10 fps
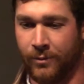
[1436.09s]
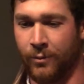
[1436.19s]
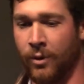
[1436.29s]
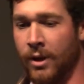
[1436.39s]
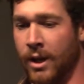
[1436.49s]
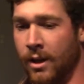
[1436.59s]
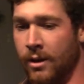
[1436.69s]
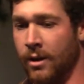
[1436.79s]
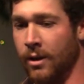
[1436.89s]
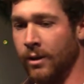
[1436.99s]
Really getting
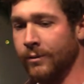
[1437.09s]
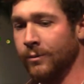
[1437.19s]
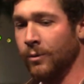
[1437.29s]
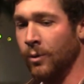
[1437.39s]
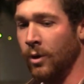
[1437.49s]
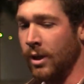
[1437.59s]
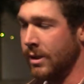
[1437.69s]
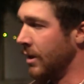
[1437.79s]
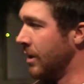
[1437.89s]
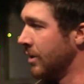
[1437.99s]
to realize
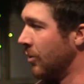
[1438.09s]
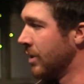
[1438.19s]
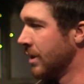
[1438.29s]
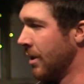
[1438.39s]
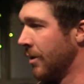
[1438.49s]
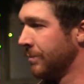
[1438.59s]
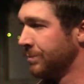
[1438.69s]
that He's always there.